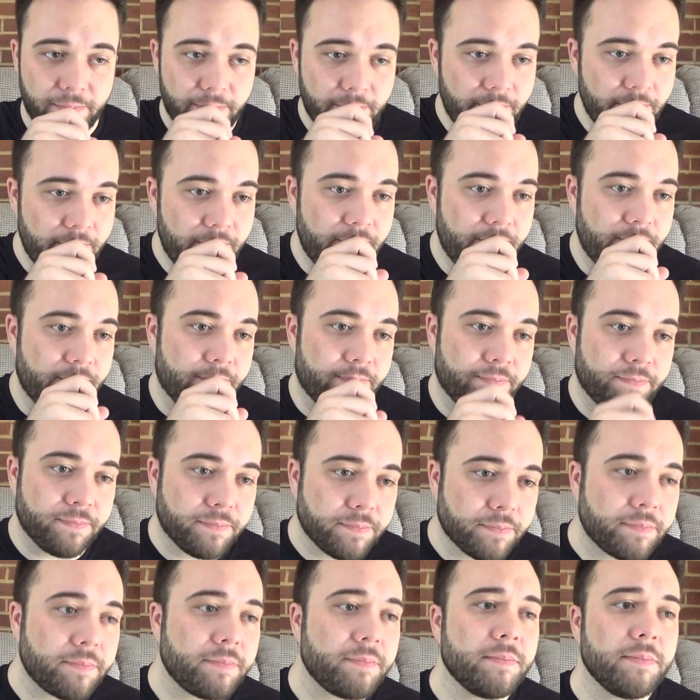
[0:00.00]

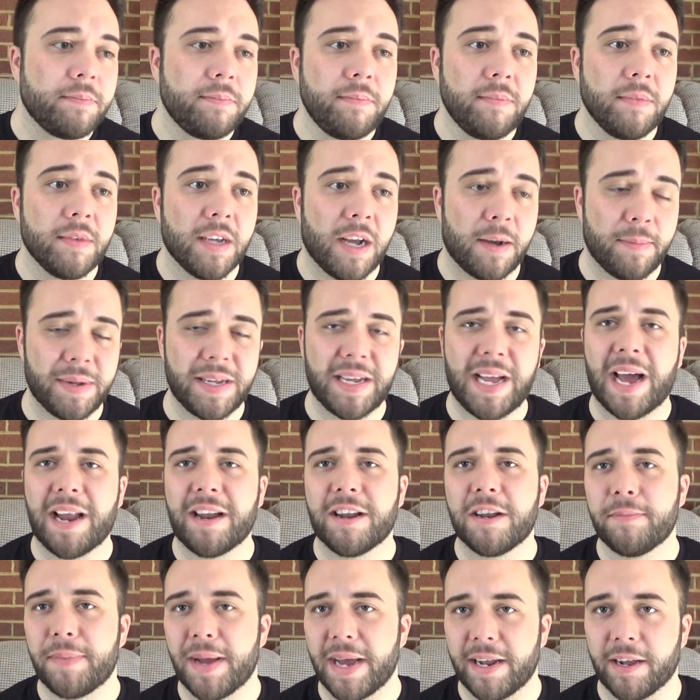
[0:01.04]
I've been kind
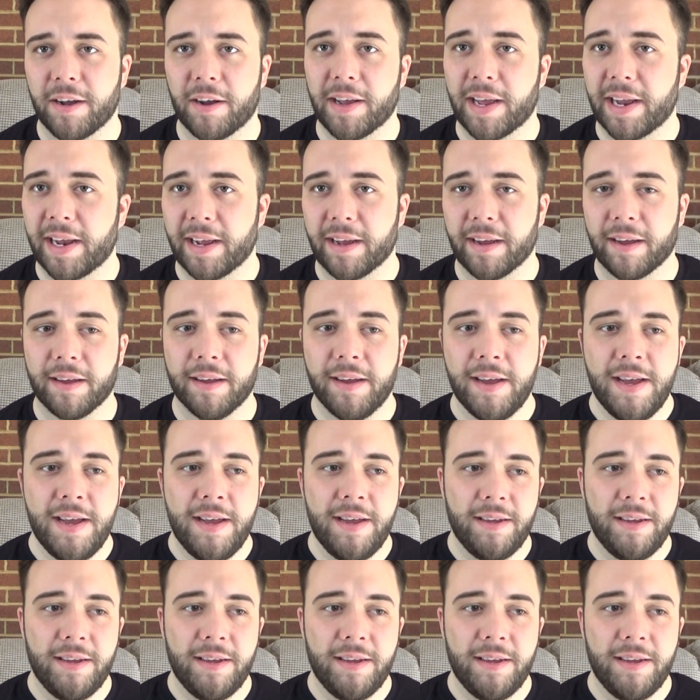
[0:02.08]
of debating on getting a